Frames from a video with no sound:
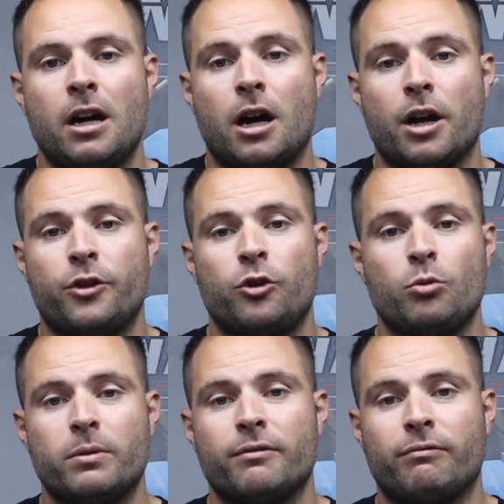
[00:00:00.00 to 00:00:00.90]
are to
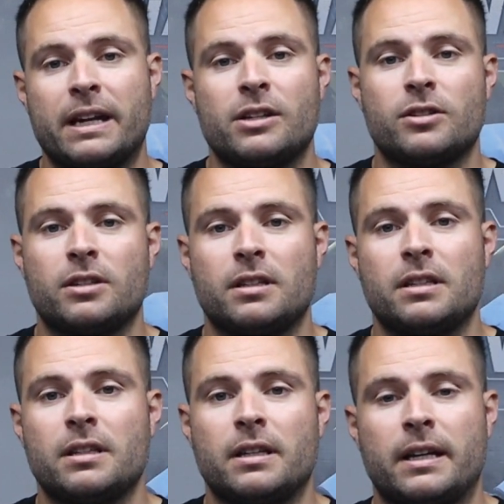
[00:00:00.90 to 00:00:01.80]
do with the Rangers
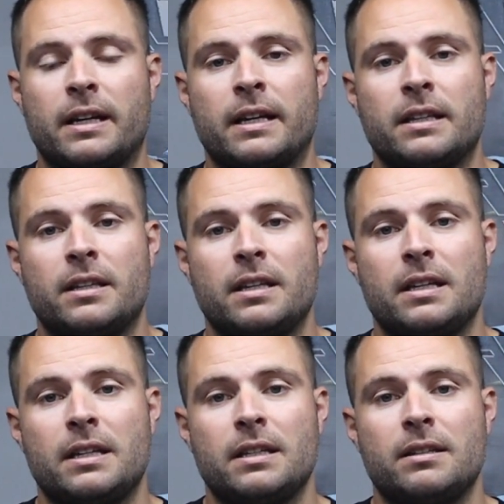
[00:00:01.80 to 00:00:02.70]
and, and
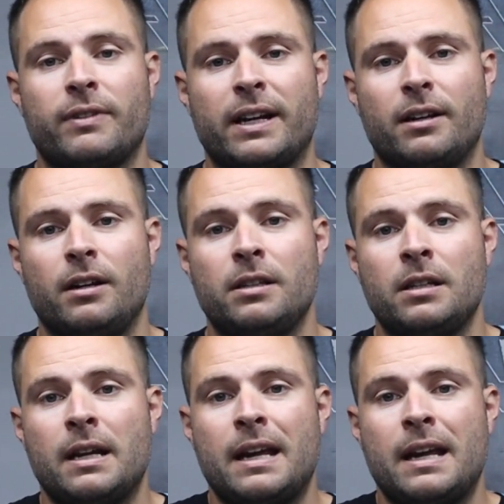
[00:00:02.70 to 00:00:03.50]
the Vanguard.